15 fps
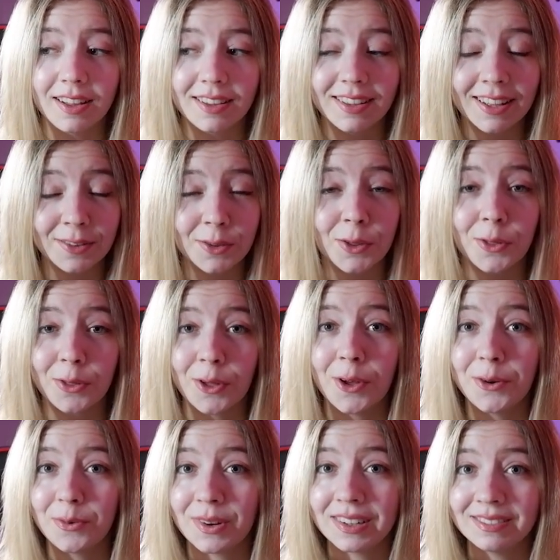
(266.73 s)
And the third
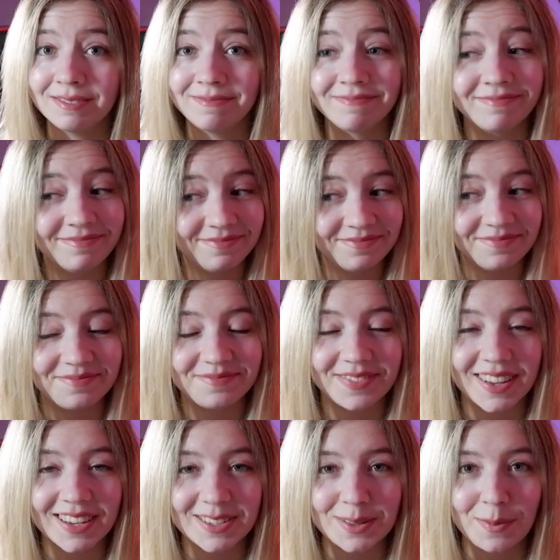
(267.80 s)
one
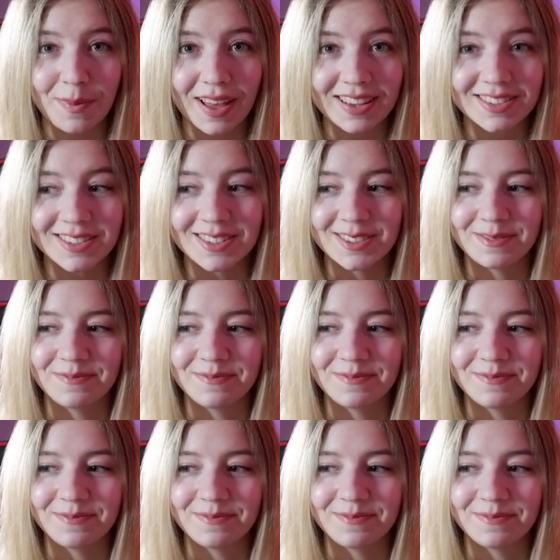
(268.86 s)
is the best.